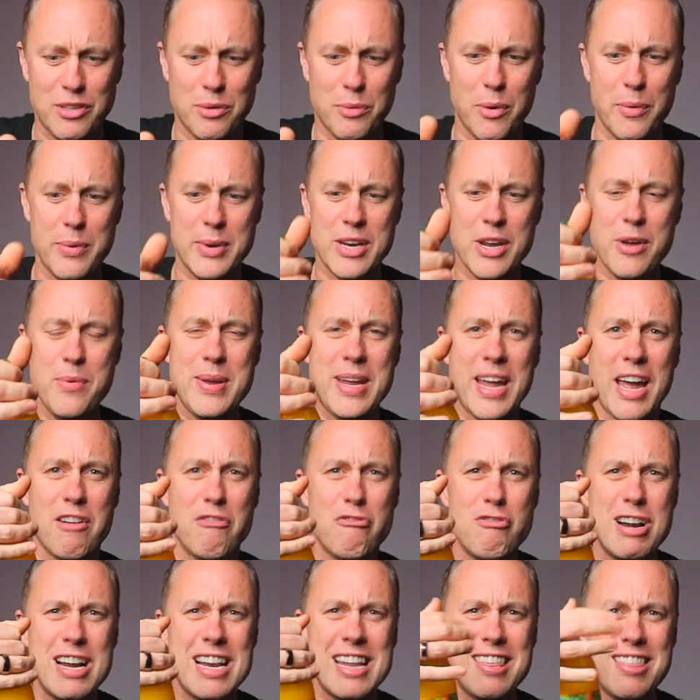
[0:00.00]
So what we do, we get
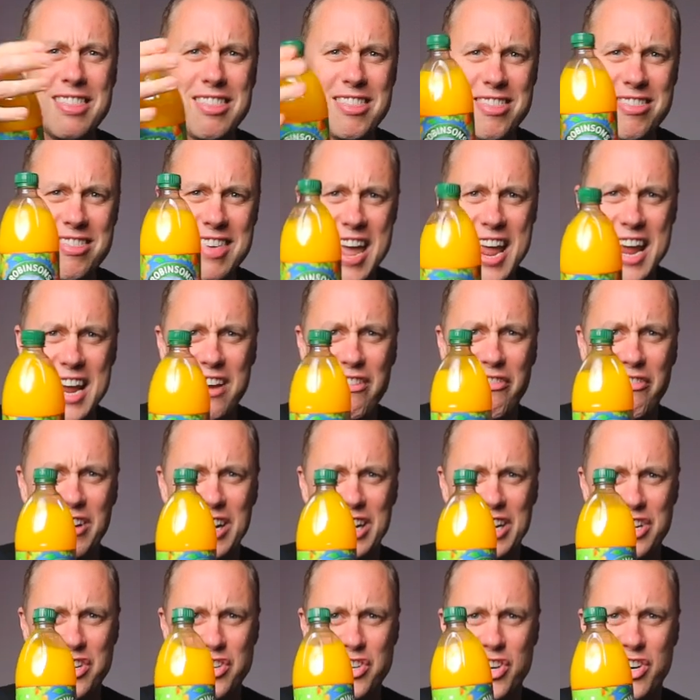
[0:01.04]
a really thick
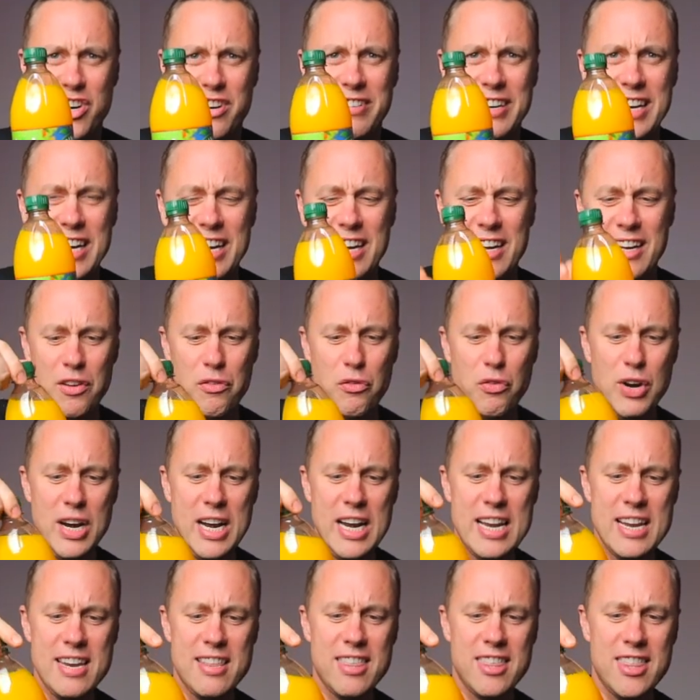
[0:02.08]
version of it, a
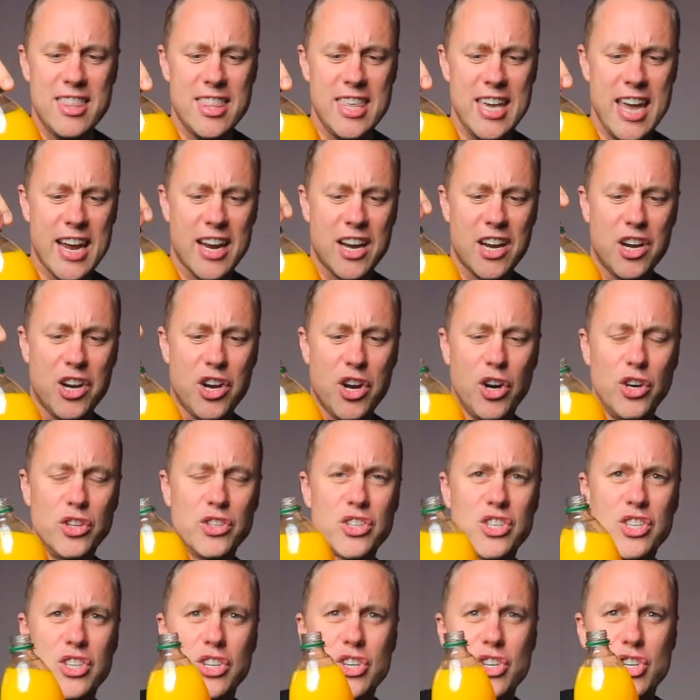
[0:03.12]
really thick
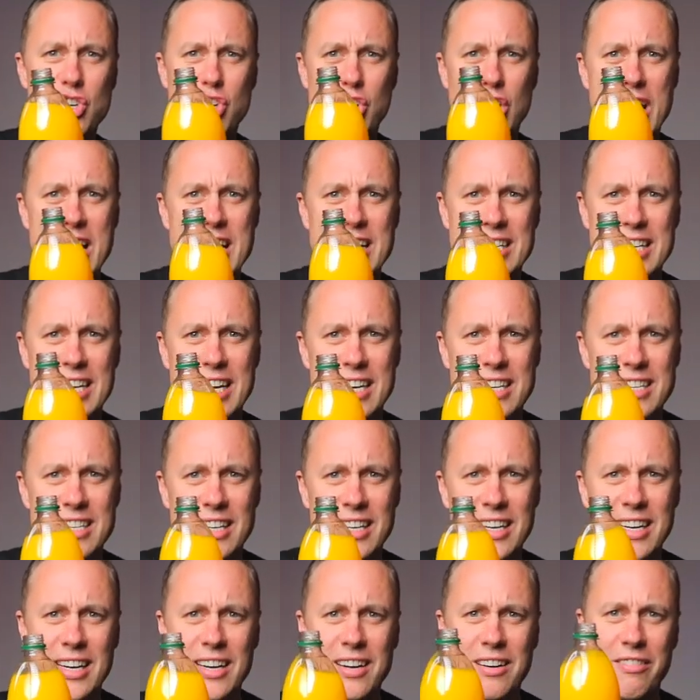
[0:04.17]
concentrated
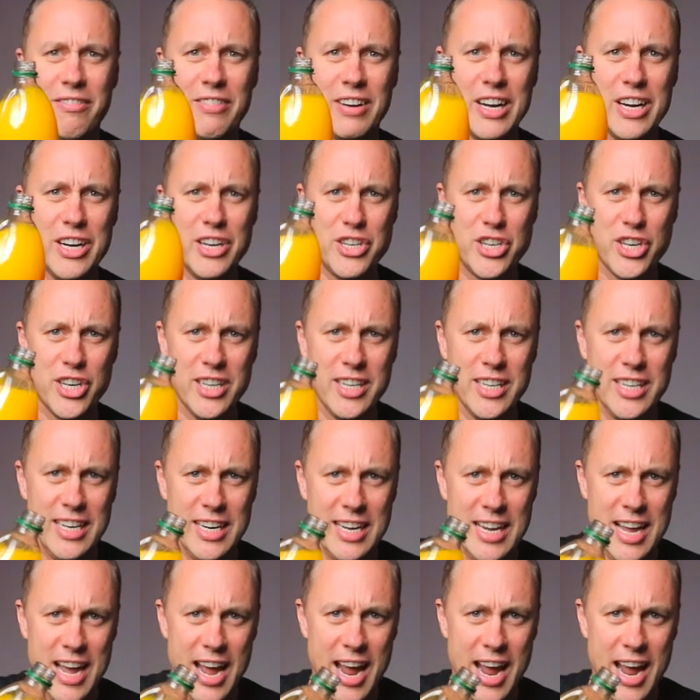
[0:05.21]
version,